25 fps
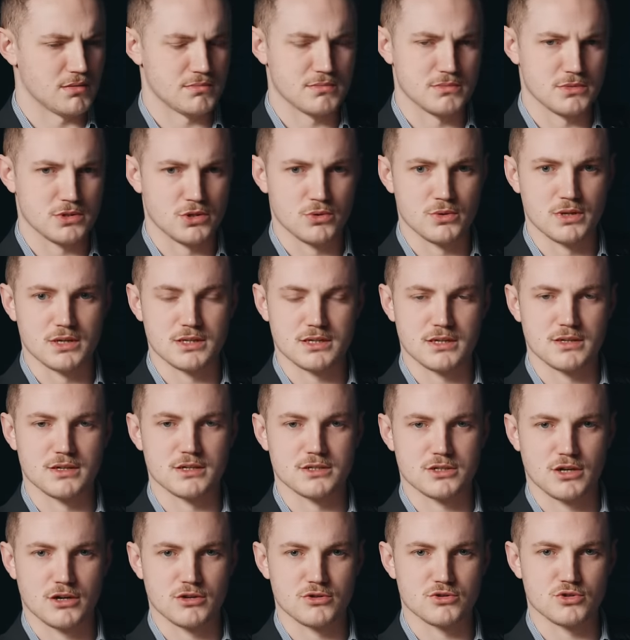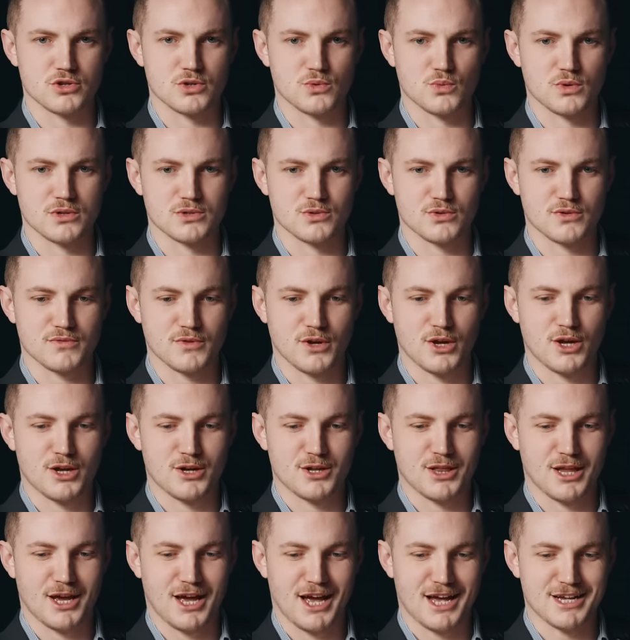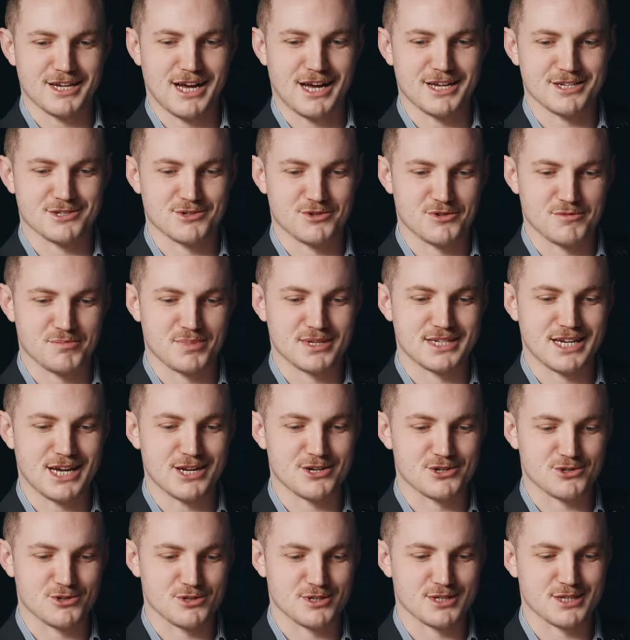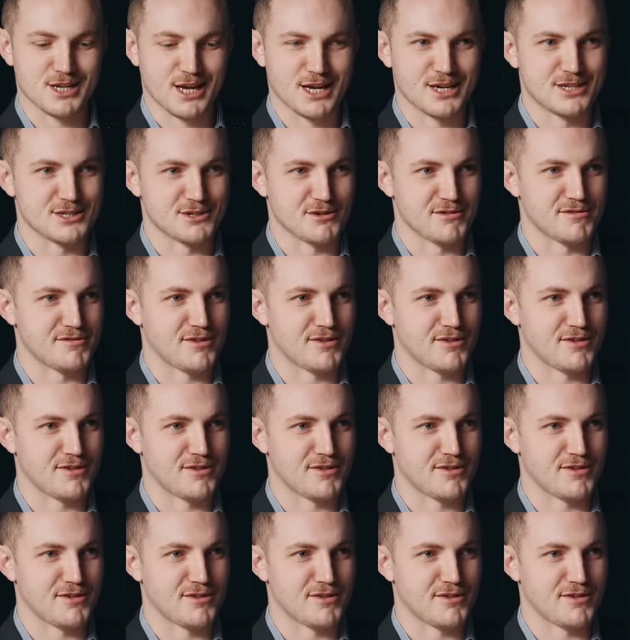unit in this country, were sort of as sort of potential signs of